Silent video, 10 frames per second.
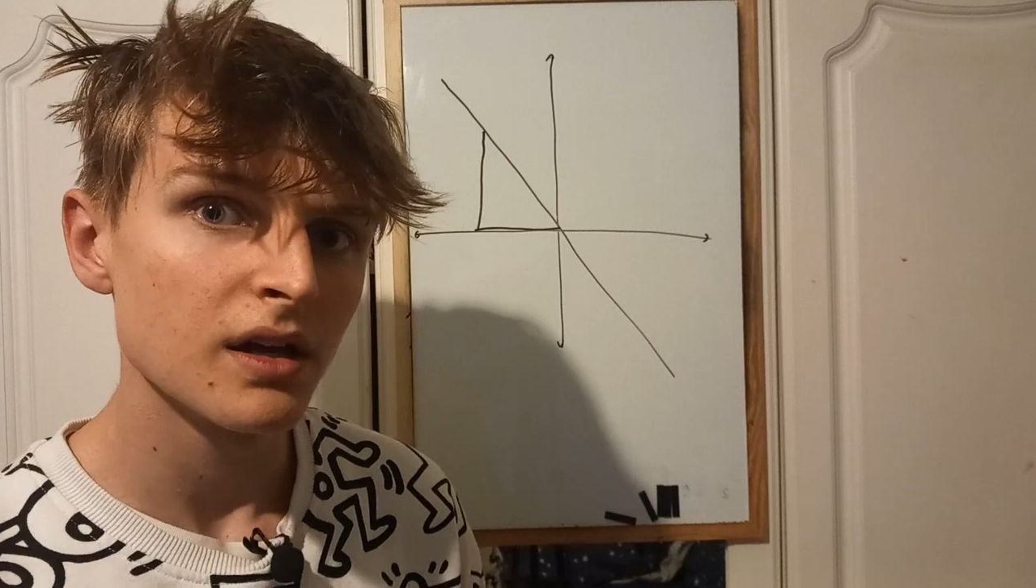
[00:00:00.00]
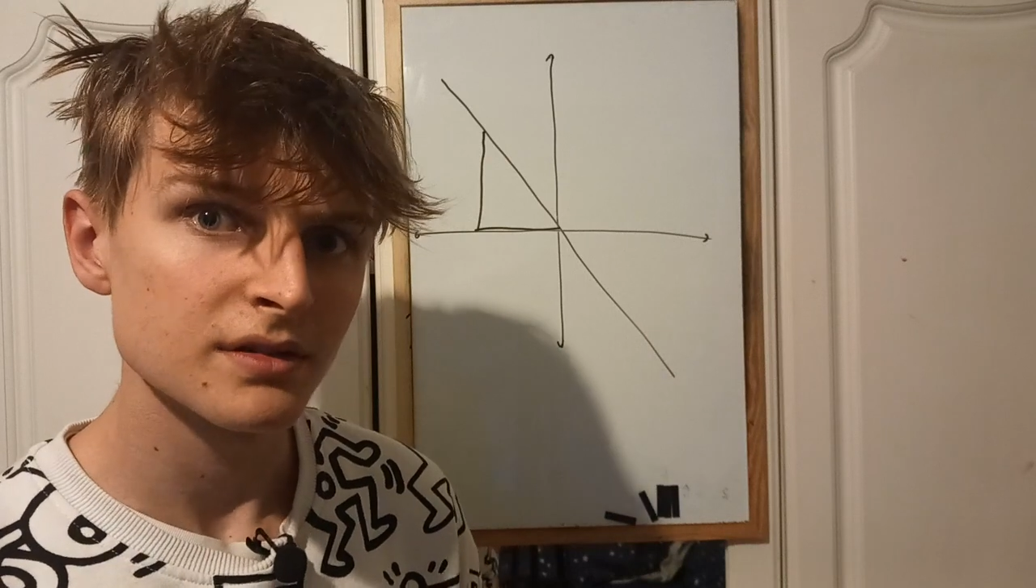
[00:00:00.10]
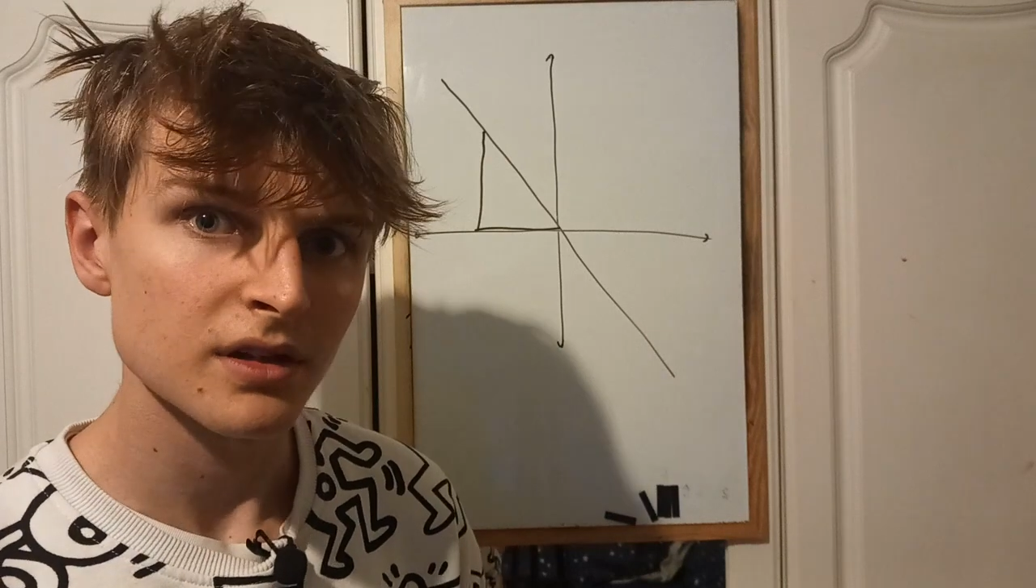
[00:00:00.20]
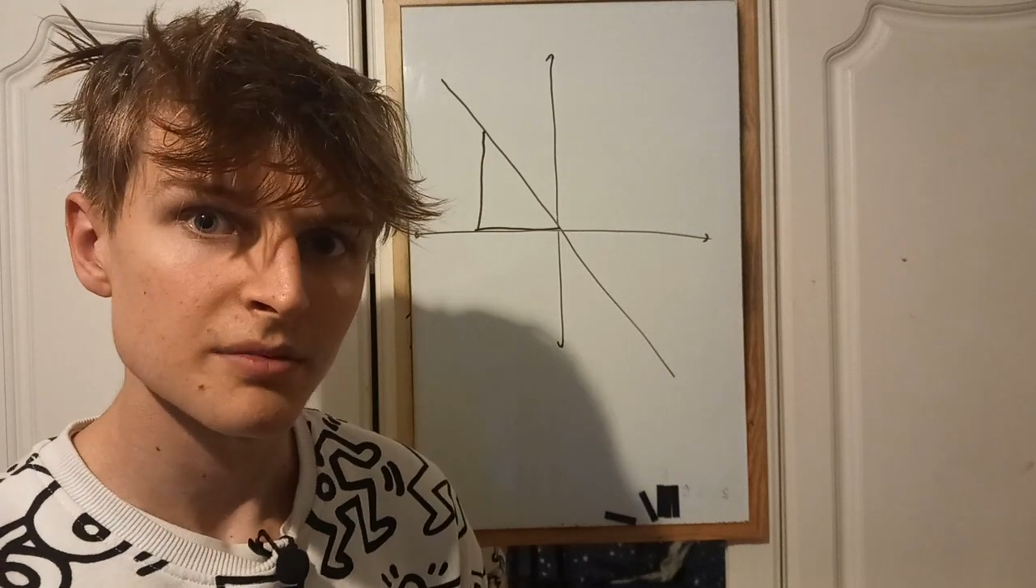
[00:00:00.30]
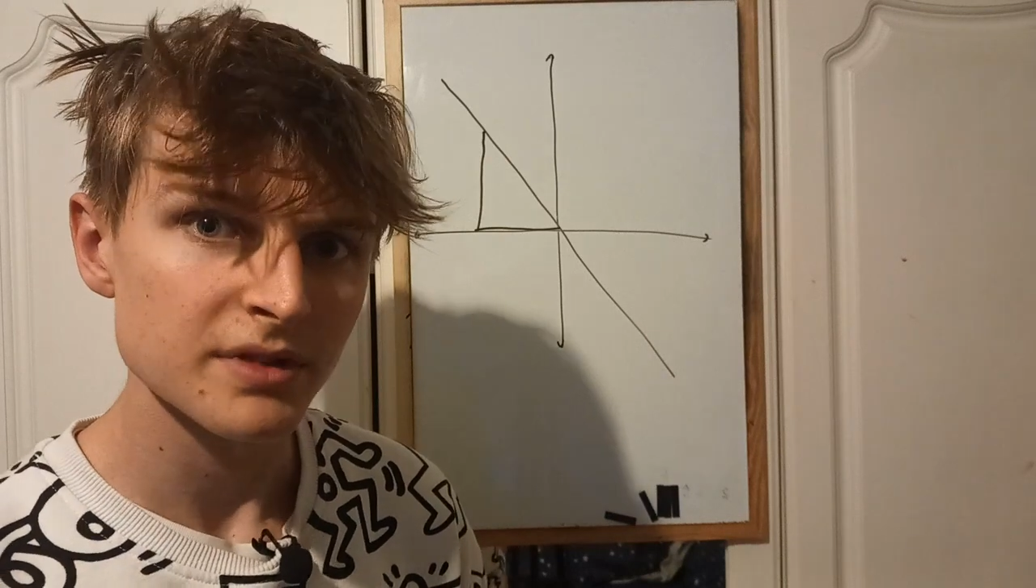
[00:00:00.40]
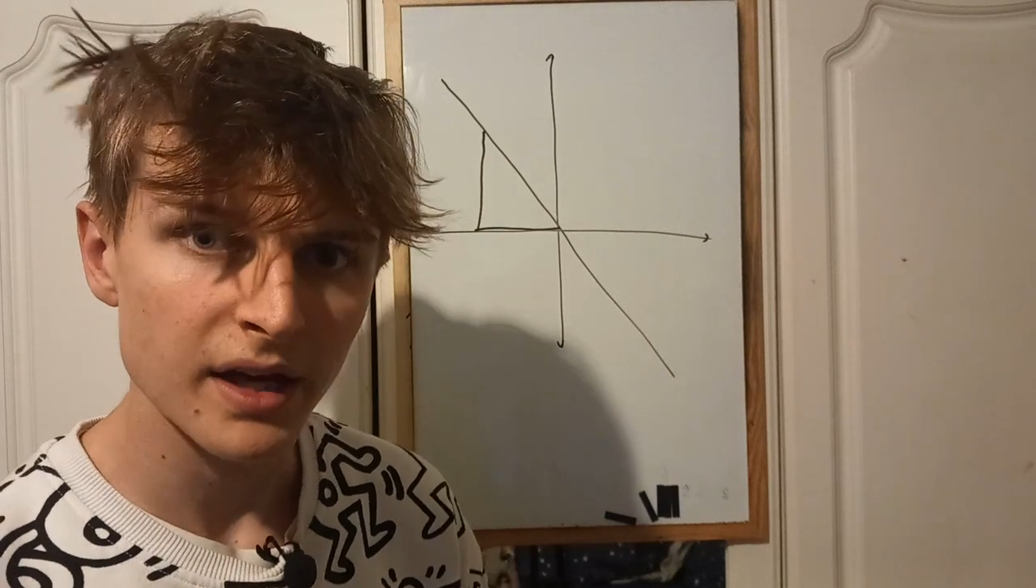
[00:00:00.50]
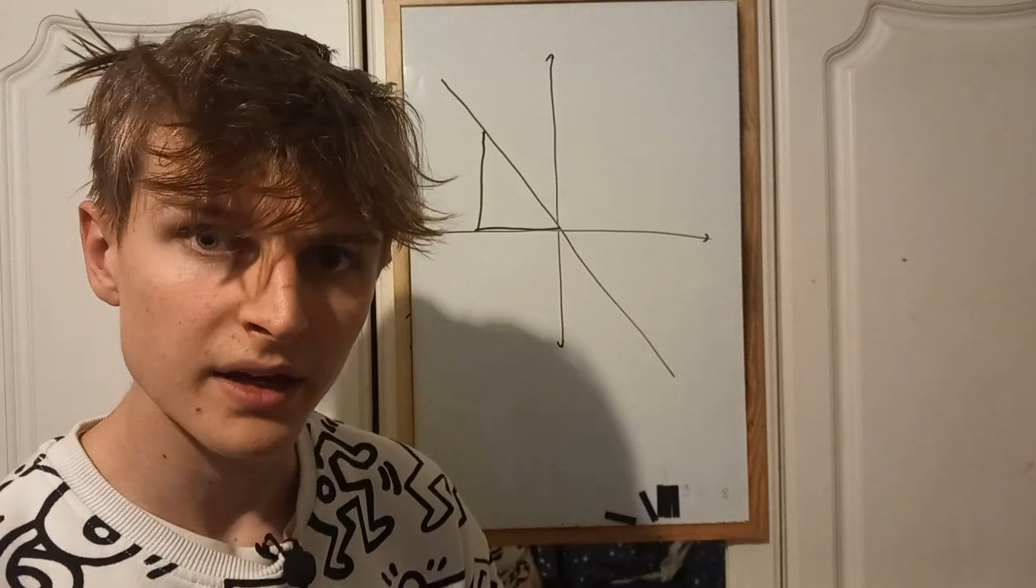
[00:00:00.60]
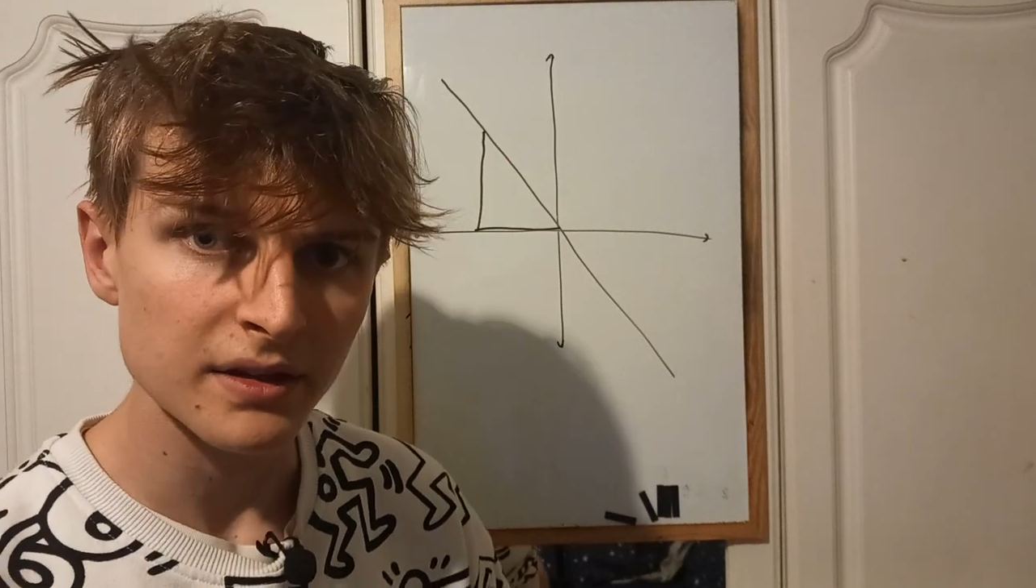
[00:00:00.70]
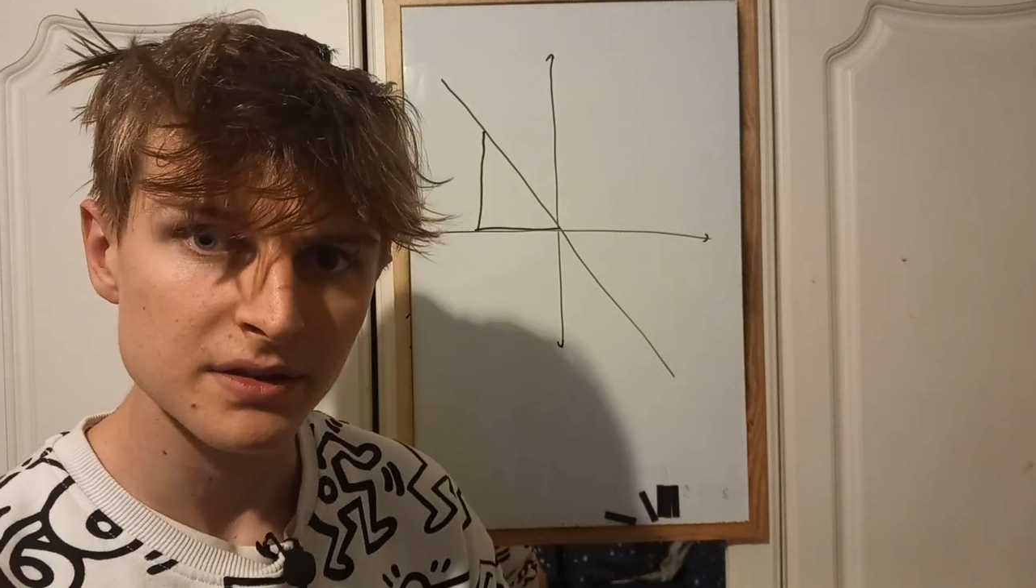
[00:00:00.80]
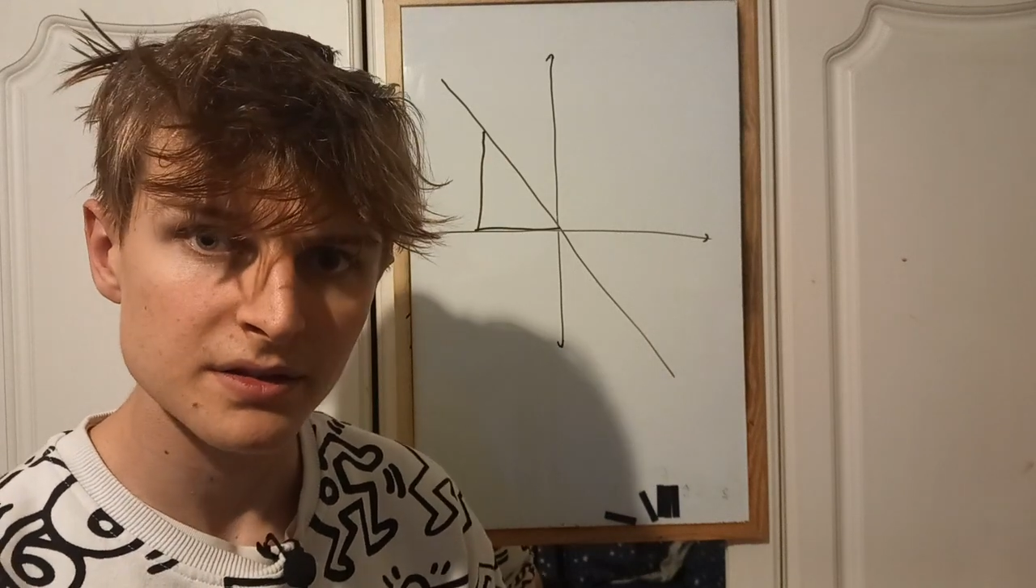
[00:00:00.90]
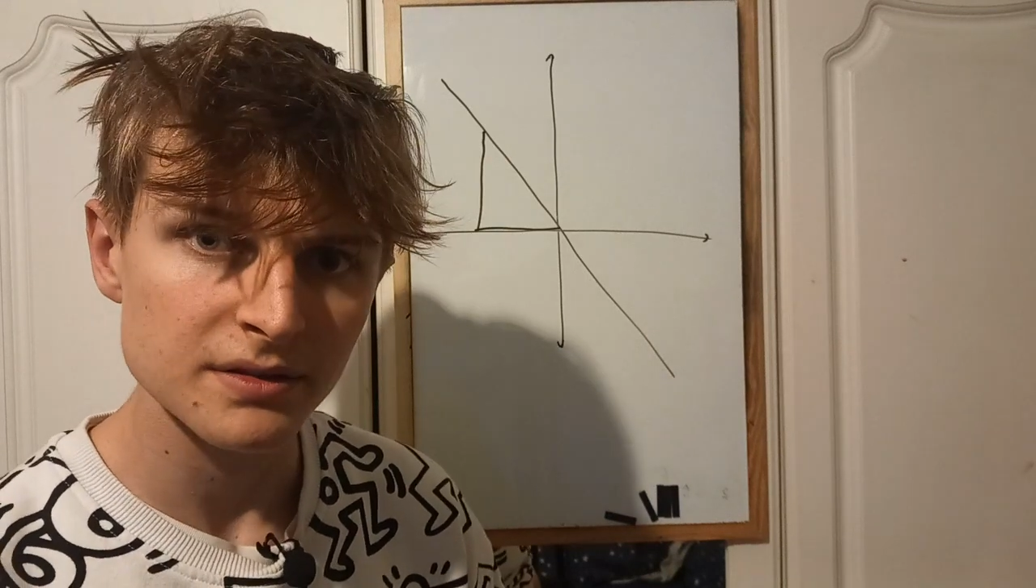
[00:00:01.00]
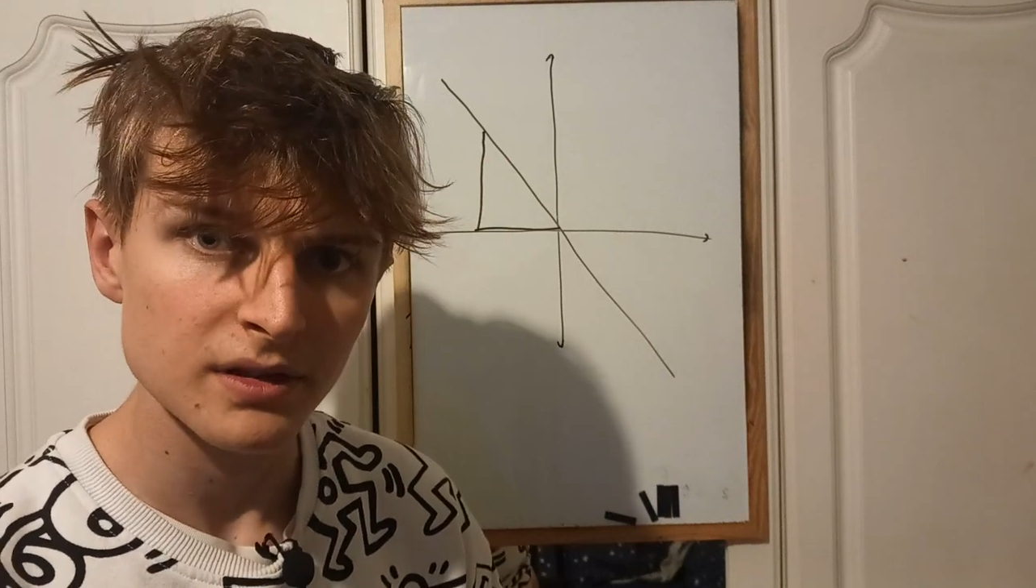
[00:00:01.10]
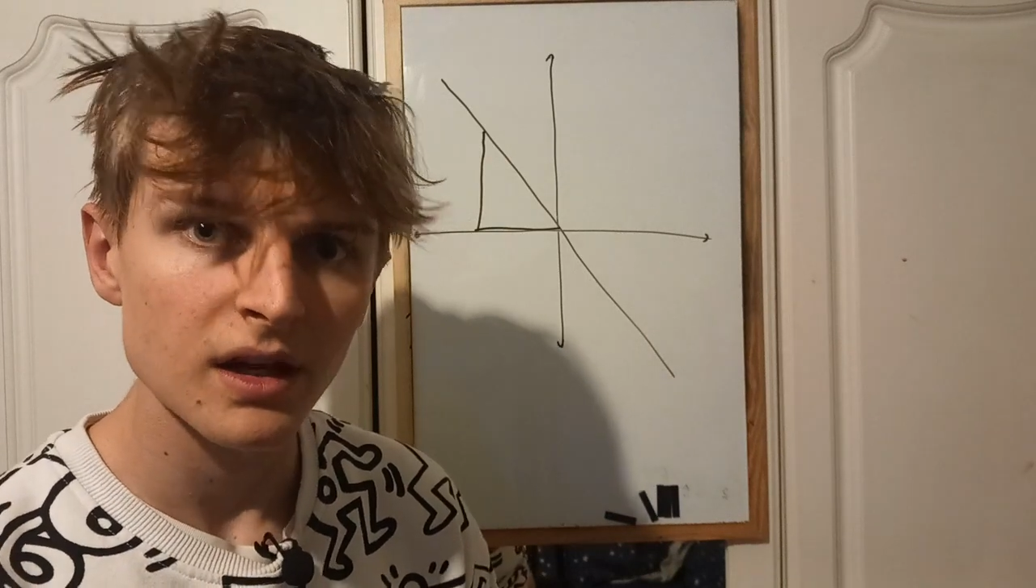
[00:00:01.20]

times x.